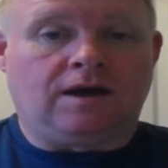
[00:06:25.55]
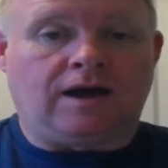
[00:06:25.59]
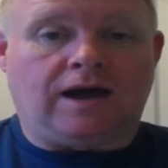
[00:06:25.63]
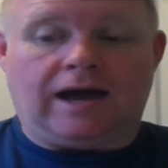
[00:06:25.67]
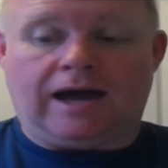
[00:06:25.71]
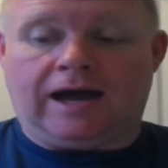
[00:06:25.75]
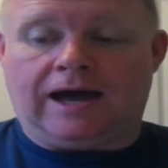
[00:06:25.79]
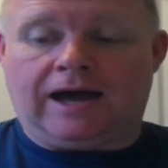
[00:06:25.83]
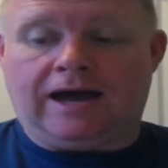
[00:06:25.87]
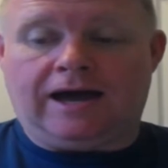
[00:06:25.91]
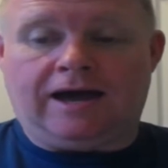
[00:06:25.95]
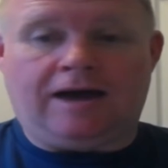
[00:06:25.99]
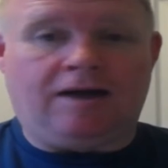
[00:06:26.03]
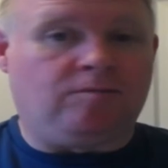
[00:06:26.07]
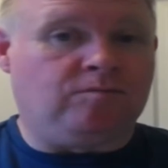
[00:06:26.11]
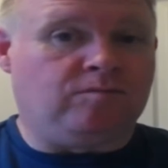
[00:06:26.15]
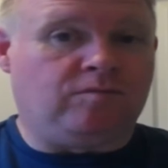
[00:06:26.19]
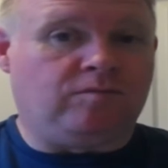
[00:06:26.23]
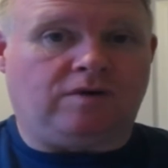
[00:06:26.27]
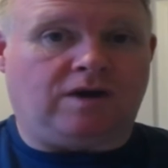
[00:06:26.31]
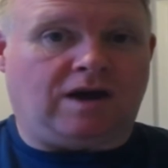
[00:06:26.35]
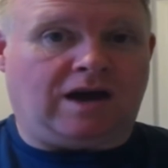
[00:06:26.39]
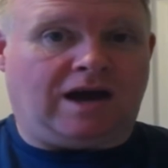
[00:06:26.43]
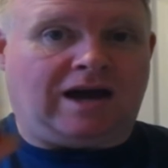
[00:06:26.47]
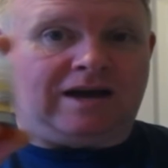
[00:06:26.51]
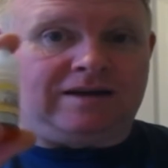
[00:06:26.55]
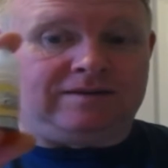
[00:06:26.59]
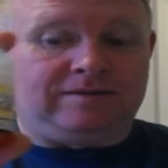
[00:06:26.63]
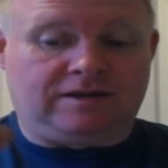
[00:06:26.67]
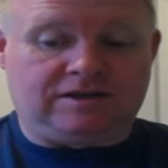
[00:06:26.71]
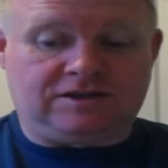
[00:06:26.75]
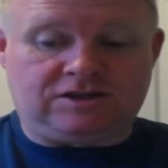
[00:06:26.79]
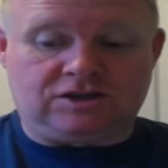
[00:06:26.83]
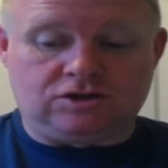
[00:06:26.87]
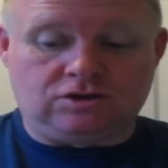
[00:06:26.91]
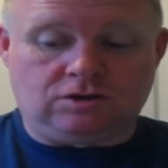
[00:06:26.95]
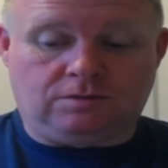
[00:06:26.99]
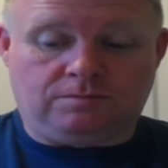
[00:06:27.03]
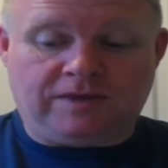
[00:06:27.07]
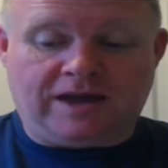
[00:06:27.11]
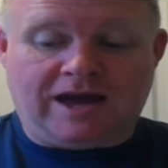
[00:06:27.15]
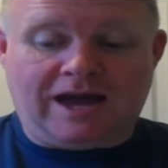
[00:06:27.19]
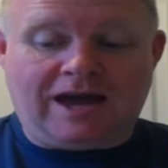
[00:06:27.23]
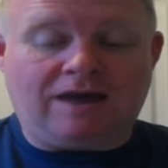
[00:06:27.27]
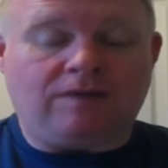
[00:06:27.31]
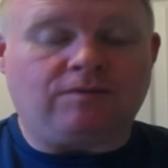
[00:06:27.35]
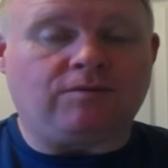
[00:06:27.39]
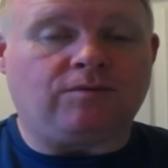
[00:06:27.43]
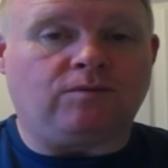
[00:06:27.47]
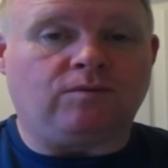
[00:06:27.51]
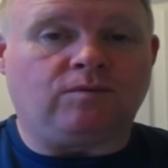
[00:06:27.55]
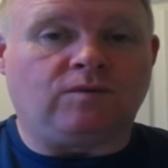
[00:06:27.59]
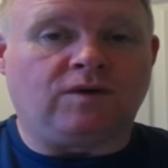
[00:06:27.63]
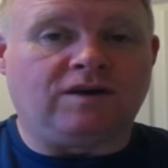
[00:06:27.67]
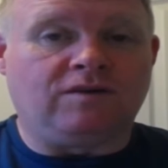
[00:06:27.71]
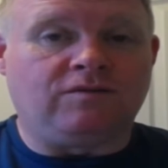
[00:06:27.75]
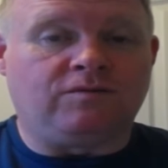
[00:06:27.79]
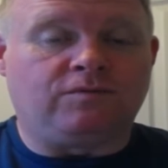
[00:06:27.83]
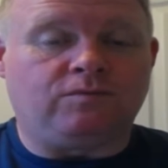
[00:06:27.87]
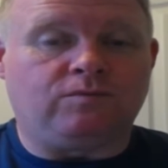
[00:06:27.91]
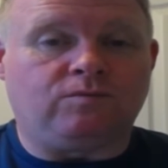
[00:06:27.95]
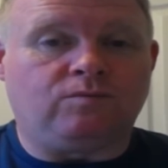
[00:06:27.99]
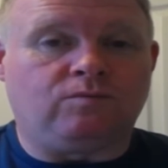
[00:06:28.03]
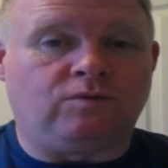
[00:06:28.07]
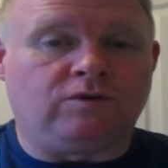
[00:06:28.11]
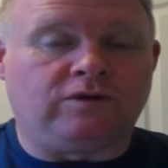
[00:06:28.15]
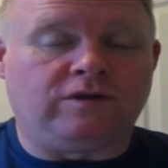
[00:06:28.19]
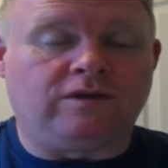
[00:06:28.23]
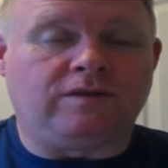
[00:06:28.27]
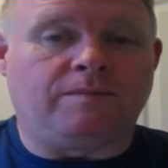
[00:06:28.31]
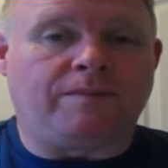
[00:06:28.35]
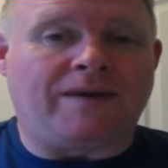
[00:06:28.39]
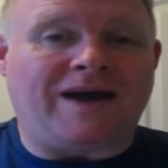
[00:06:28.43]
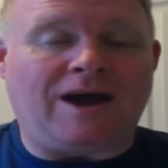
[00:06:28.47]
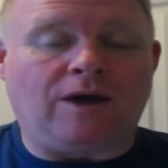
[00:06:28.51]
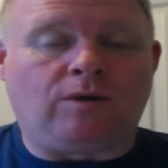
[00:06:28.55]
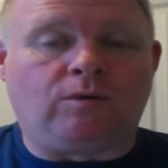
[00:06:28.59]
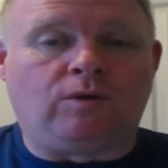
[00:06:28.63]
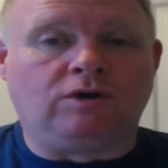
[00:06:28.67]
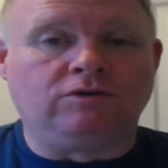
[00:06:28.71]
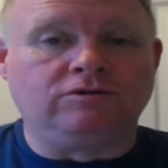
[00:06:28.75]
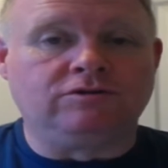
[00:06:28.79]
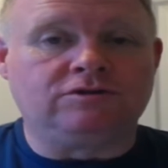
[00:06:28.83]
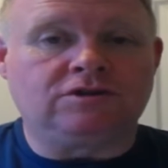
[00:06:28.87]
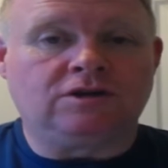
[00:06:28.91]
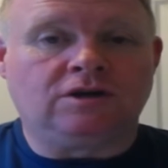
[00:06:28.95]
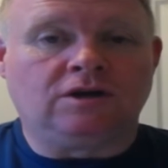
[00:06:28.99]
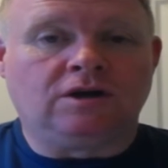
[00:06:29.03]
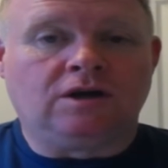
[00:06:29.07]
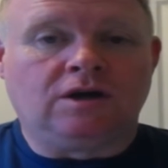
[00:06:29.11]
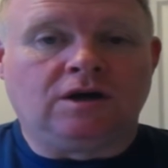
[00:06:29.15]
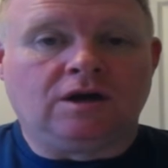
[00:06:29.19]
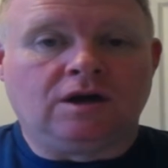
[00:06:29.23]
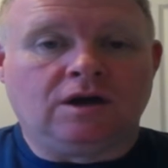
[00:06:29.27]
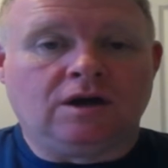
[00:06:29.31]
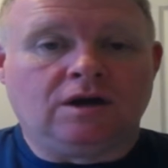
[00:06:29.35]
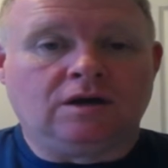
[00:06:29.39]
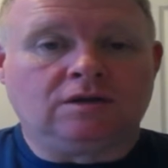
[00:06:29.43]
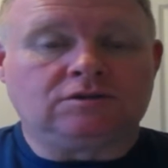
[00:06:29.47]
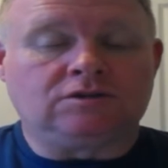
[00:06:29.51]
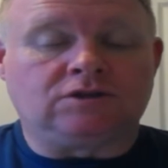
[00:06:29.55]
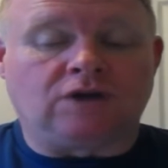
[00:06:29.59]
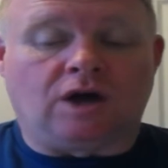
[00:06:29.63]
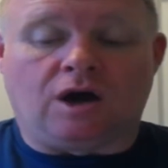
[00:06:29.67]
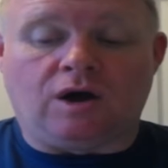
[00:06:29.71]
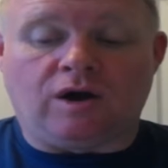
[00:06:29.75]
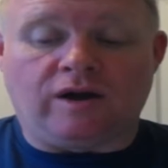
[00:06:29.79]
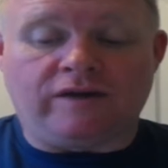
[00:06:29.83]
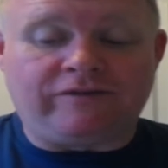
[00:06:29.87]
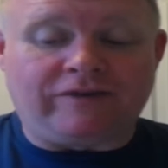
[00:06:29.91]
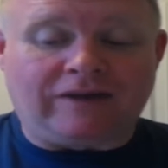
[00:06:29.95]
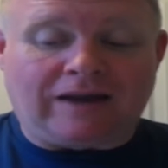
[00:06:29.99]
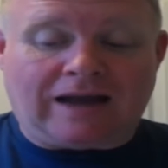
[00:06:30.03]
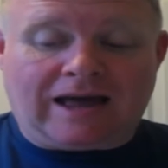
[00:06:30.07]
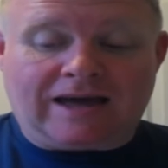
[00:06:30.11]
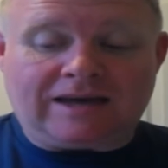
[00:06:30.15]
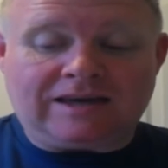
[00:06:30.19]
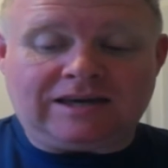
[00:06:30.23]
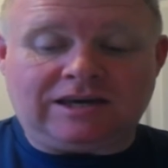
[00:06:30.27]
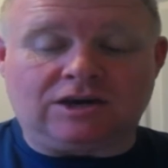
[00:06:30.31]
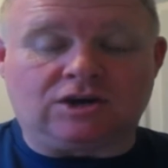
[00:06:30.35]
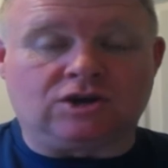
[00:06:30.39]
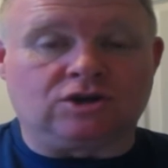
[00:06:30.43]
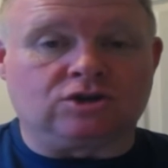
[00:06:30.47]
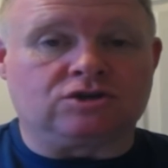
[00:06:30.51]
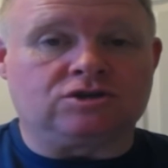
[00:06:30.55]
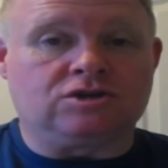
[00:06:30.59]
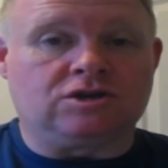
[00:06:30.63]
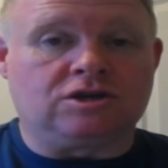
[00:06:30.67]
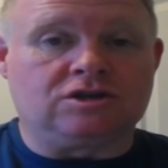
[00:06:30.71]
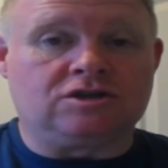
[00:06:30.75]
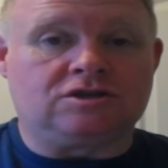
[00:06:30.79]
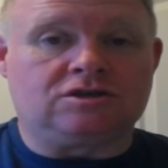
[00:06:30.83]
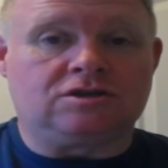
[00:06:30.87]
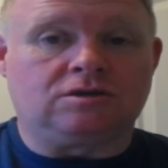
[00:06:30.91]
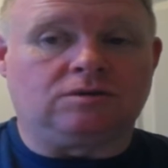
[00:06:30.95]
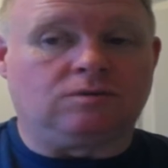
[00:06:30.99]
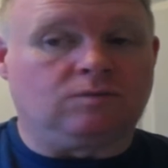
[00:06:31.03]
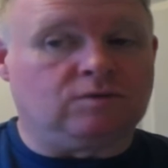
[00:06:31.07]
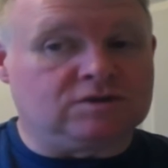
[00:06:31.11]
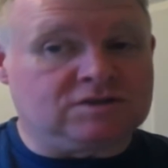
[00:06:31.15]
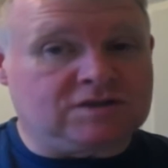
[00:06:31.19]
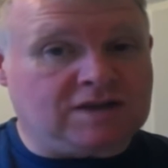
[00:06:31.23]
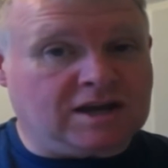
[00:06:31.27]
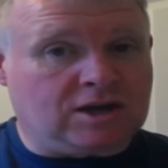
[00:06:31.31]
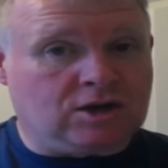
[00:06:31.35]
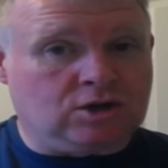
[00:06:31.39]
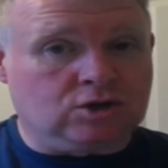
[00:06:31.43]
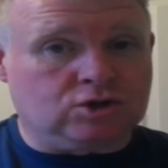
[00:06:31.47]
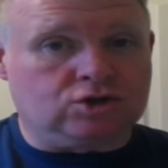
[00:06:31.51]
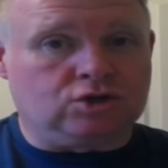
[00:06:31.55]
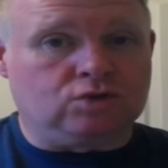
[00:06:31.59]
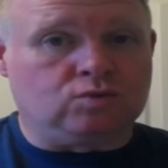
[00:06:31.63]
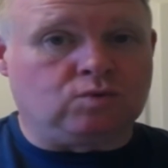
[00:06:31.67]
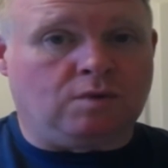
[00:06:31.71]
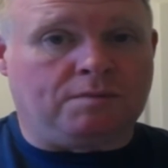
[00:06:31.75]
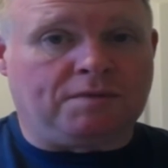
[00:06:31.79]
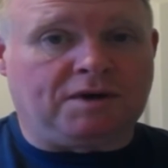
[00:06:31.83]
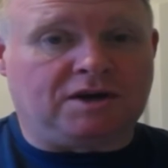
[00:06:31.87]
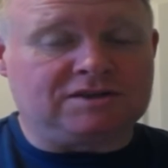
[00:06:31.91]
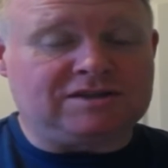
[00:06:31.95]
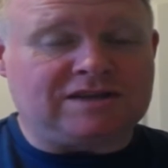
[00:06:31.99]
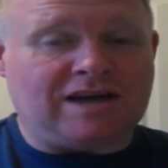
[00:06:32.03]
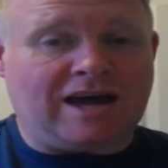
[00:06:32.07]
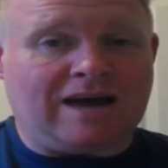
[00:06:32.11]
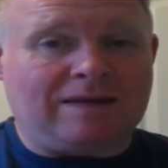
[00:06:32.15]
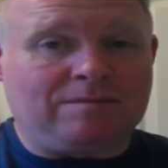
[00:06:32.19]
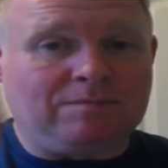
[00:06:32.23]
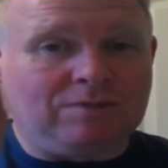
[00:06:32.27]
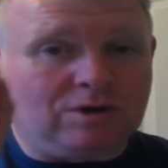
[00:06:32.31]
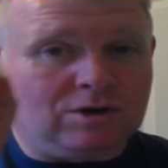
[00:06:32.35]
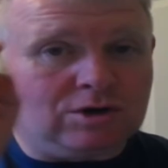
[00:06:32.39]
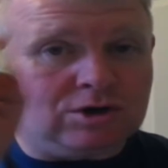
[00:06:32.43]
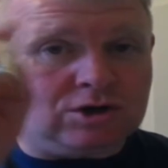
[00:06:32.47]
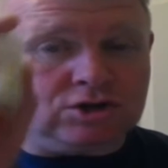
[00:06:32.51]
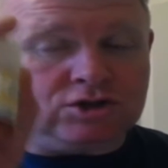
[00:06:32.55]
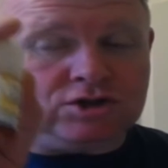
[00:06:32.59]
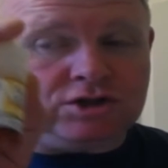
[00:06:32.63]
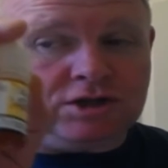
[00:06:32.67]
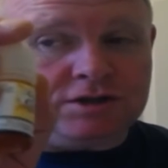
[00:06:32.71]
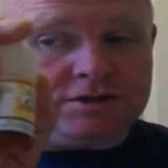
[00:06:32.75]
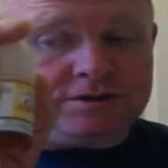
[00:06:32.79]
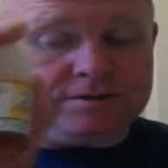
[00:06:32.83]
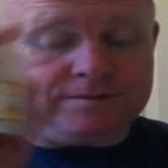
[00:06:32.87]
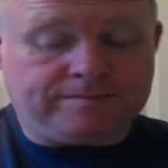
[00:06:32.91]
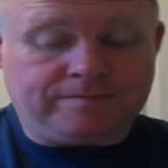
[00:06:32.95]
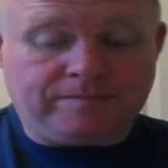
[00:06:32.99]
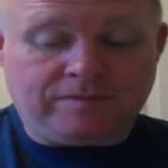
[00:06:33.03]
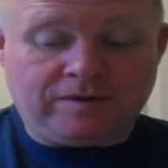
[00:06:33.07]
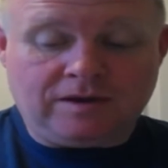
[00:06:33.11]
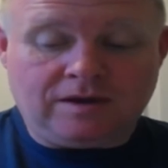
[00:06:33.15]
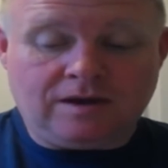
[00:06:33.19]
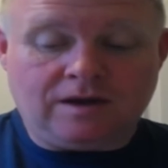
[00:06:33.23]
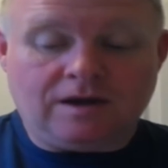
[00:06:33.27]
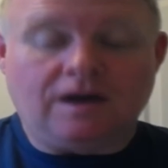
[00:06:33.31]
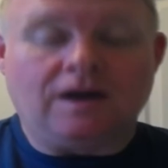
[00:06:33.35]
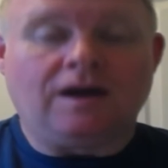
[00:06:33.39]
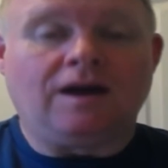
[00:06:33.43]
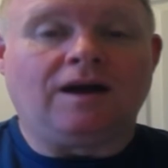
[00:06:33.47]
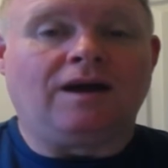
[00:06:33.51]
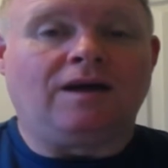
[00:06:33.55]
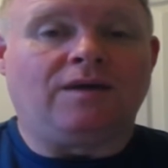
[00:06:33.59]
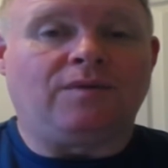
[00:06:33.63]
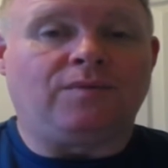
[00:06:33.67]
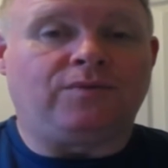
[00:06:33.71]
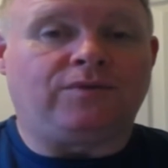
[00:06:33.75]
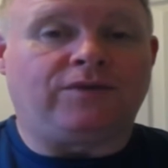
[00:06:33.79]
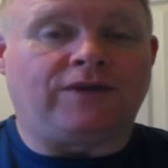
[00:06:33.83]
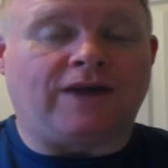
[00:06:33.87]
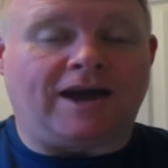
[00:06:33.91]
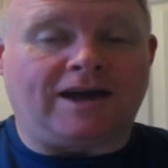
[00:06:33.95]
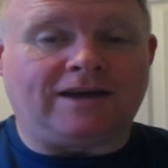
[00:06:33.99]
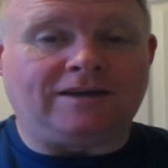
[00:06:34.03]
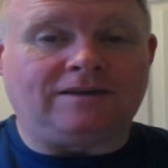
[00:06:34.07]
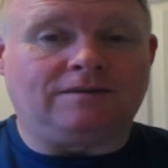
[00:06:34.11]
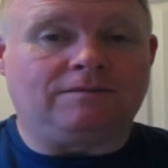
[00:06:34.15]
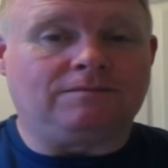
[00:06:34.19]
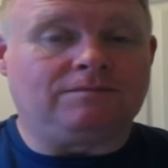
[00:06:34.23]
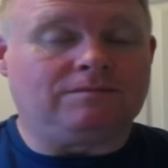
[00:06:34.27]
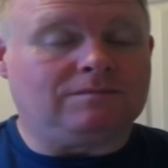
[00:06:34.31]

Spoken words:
and this is up there with one of the better ones. So if you like your custards, we'll say custard one more time, custard, then